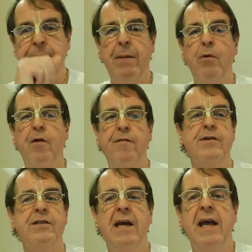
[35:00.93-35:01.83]

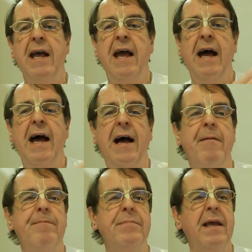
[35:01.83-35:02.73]
amorphous
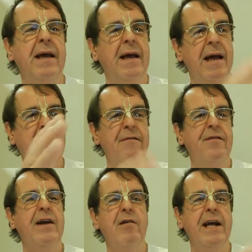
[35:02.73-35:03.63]
figure